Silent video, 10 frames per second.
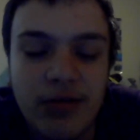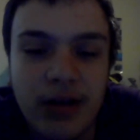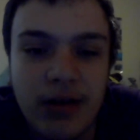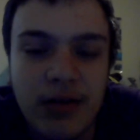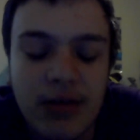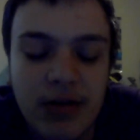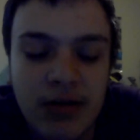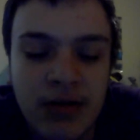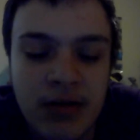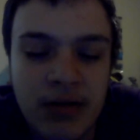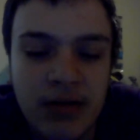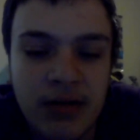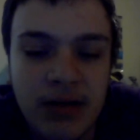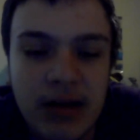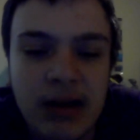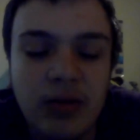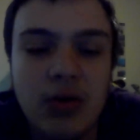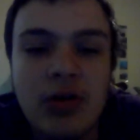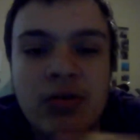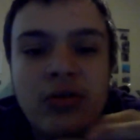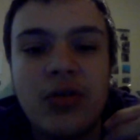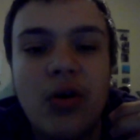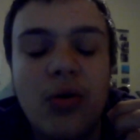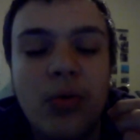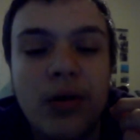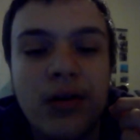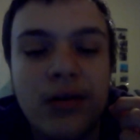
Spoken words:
Like, it looks so